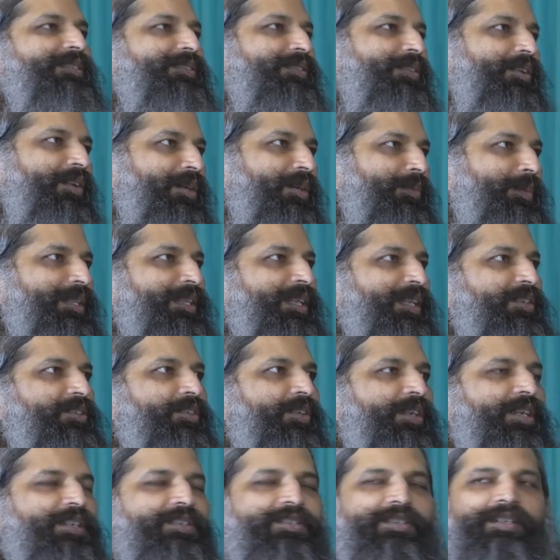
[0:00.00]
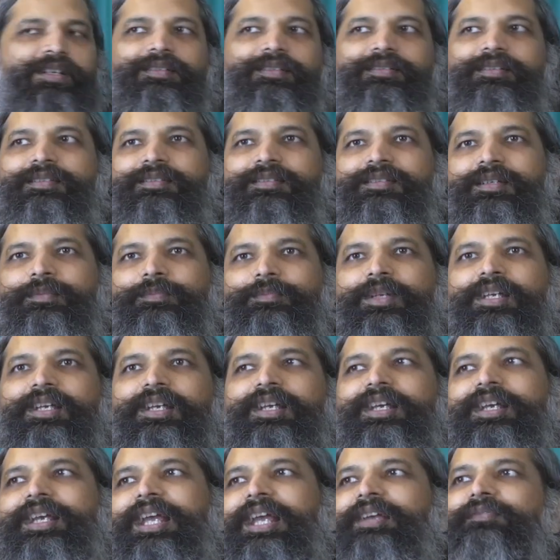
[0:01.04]
is wrong with the educational system.
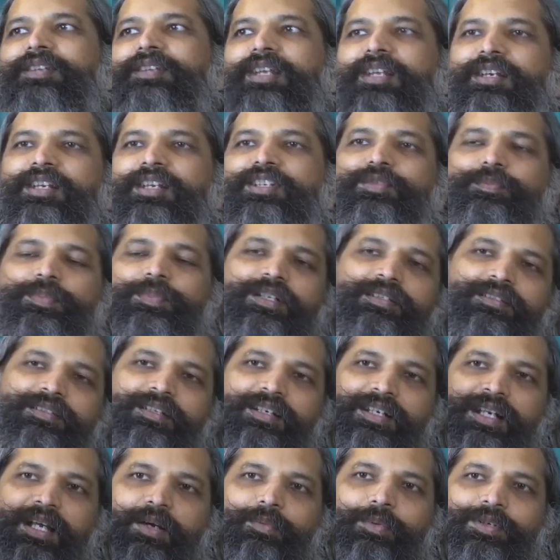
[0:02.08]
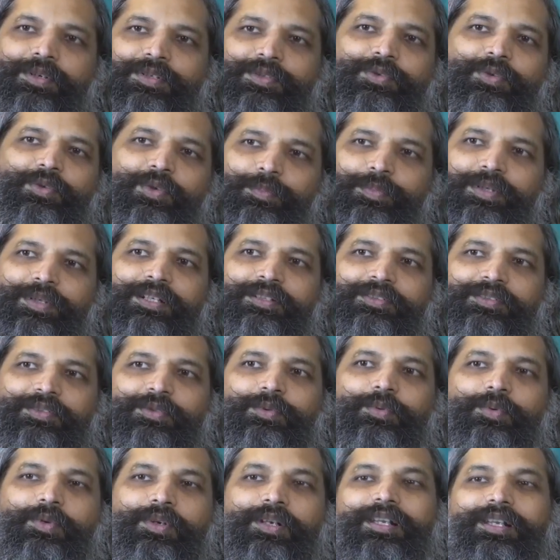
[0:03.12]
Every rich person now wants to open a
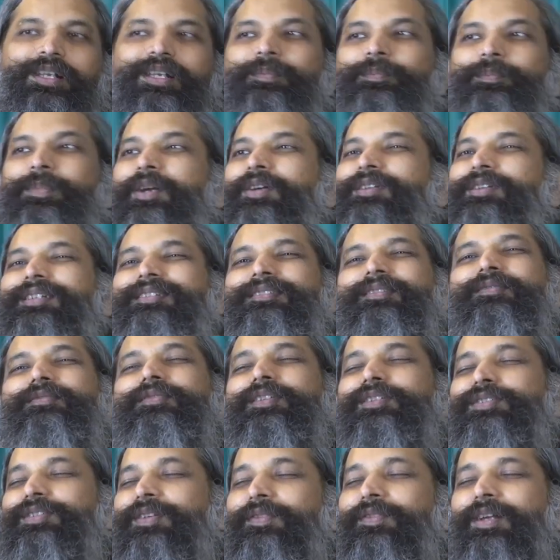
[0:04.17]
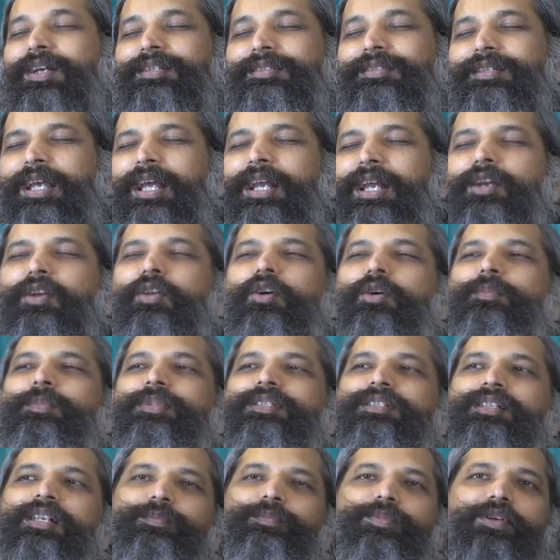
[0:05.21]
school because it's, first of all, it's
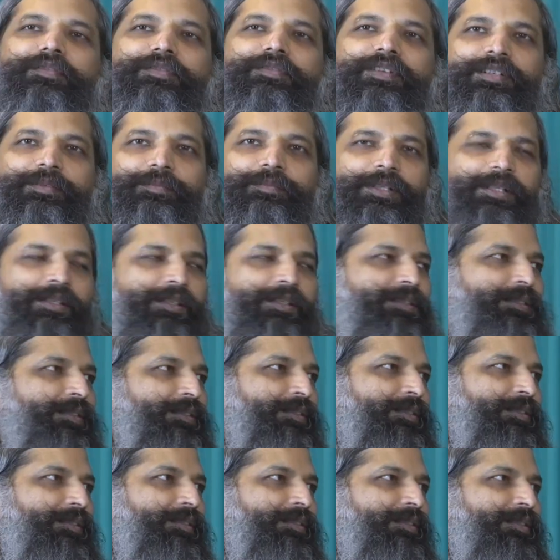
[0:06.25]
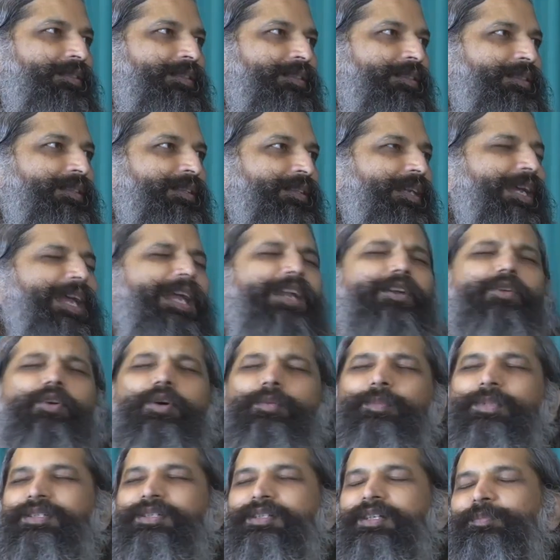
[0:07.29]
enormously profitable. Mm-hmm.
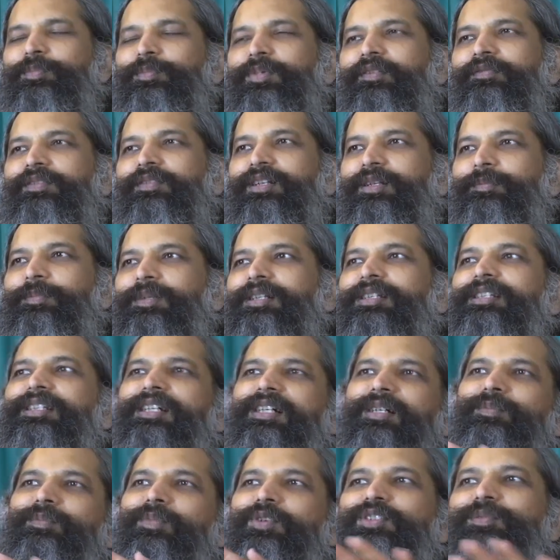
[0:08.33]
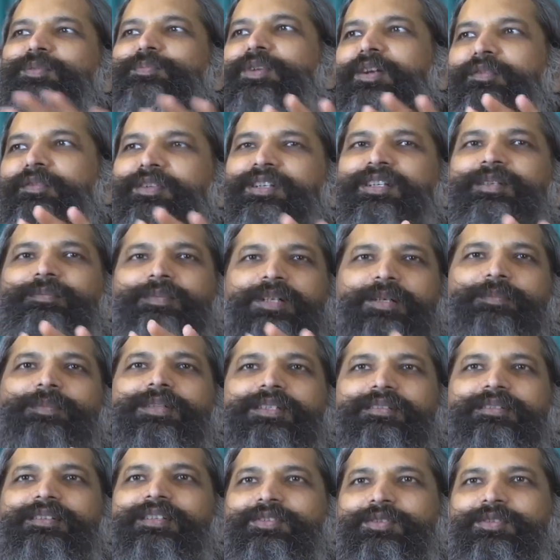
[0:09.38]
Enormously profitable. The most profitable
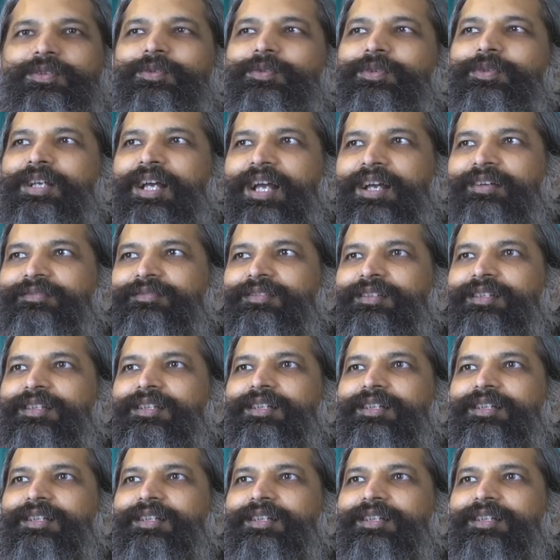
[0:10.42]
business you could have.